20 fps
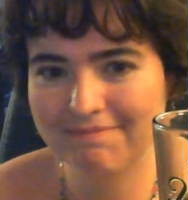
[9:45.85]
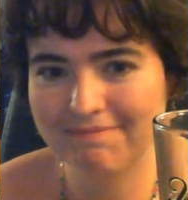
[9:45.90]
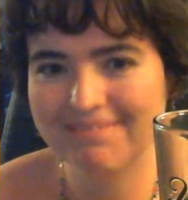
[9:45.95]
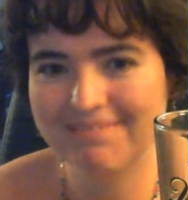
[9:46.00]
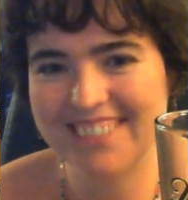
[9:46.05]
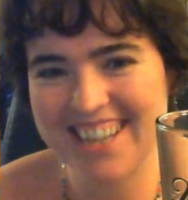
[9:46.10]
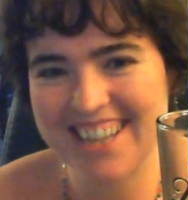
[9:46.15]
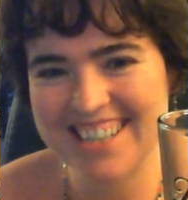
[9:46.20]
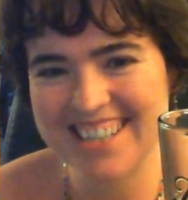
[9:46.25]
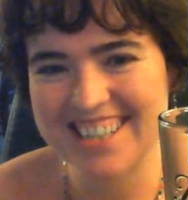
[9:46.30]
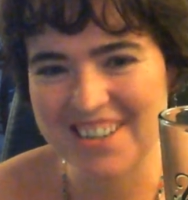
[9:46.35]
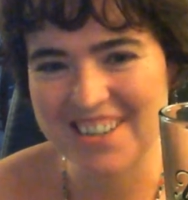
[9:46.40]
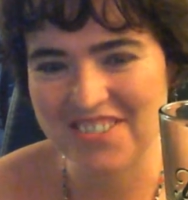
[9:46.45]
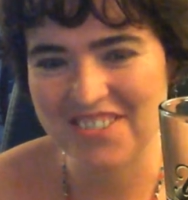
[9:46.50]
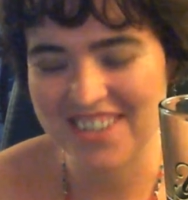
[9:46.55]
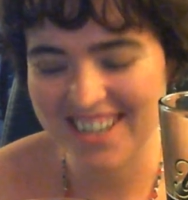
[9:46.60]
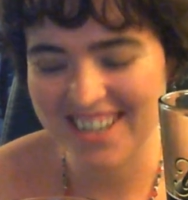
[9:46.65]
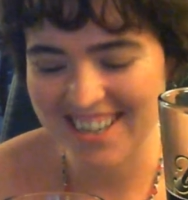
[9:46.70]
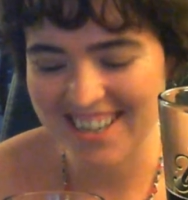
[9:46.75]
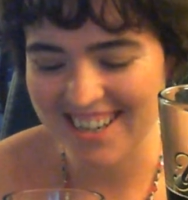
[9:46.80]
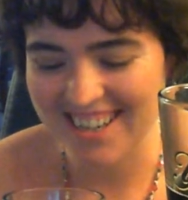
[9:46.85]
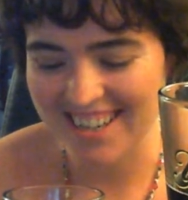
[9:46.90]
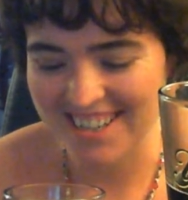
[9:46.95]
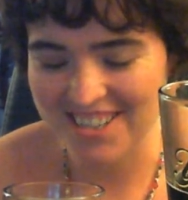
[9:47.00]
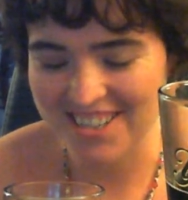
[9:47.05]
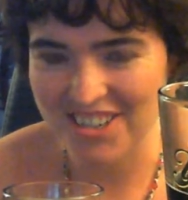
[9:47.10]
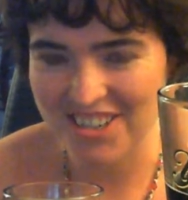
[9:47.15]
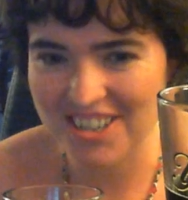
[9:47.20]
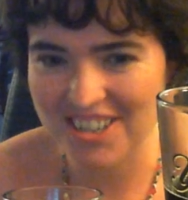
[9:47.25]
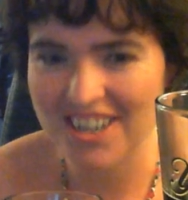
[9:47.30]
That's definitely
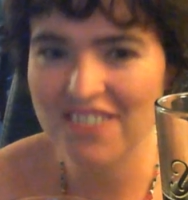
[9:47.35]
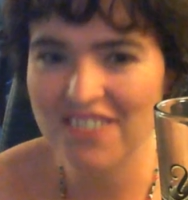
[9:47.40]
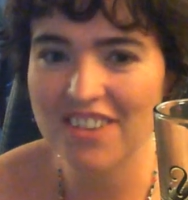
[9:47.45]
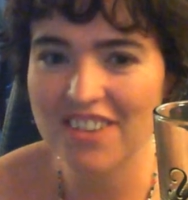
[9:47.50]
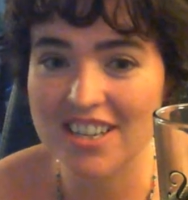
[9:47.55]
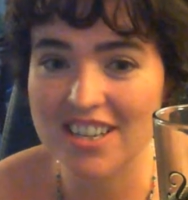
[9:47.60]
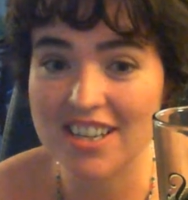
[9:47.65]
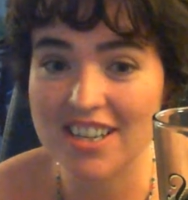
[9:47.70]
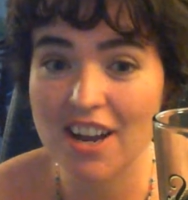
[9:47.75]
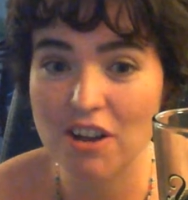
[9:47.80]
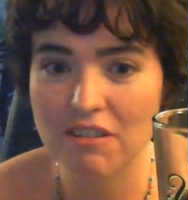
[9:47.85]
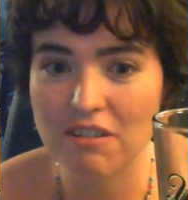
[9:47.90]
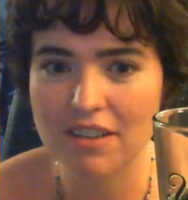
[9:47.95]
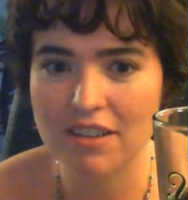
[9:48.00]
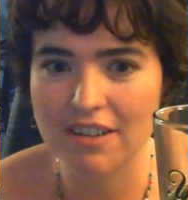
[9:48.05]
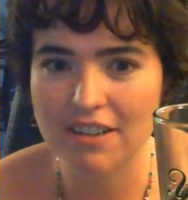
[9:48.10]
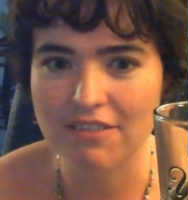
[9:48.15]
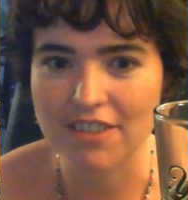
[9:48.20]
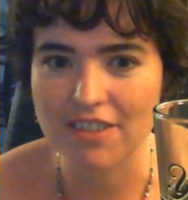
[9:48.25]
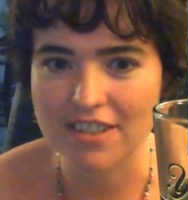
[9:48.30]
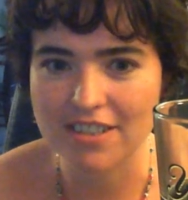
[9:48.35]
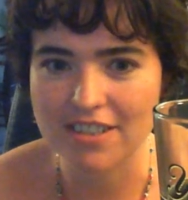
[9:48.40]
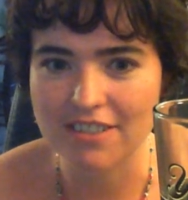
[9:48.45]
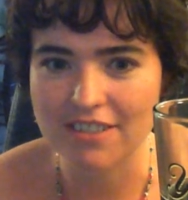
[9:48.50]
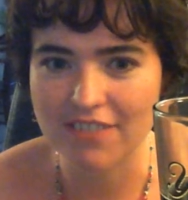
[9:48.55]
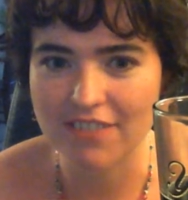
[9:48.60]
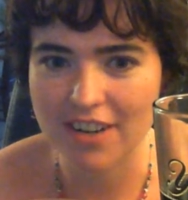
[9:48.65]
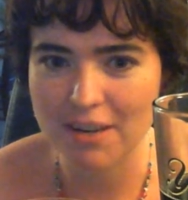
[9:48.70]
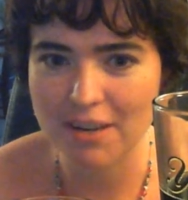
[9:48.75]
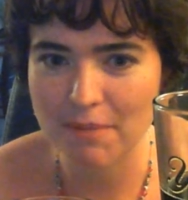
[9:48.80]
Guinness. You can definitely tell the difference
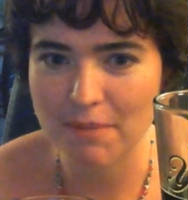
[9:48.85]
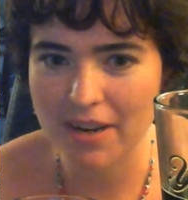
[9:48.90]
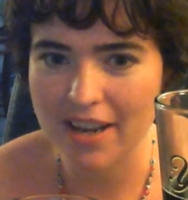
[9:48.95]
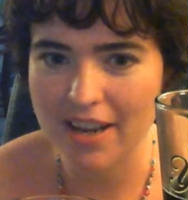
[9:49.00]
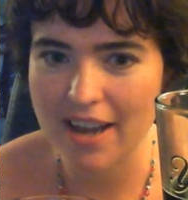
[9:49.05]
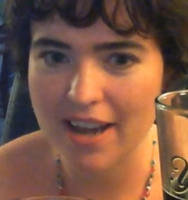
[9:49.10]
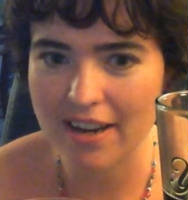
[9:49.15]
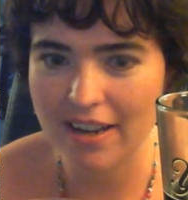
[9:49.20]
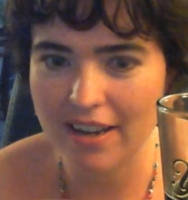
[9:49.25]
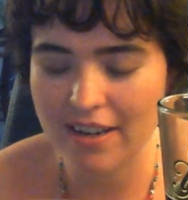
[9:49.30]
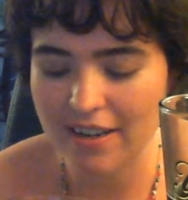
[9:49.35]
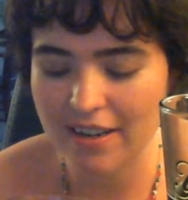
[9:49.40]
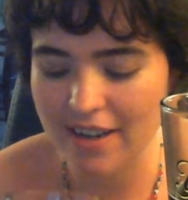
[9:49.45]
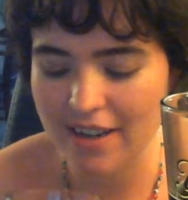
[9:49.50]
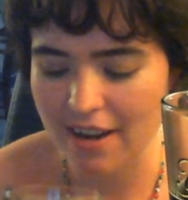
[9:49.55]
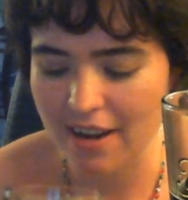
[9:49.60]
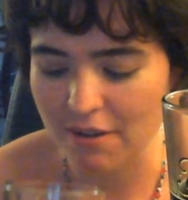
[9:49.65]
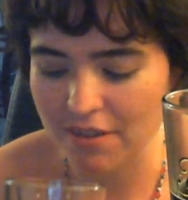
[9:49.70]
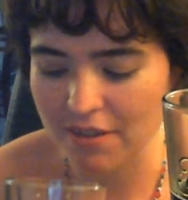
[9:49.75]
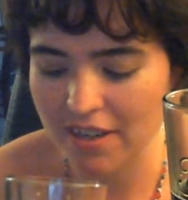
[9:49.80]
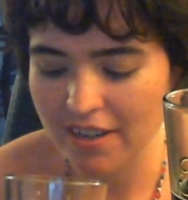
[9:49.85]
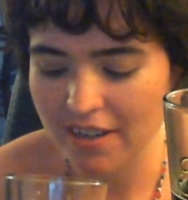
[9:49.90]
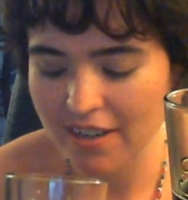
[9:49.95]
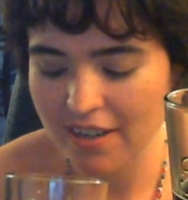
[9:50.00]
if anybody had any doubt.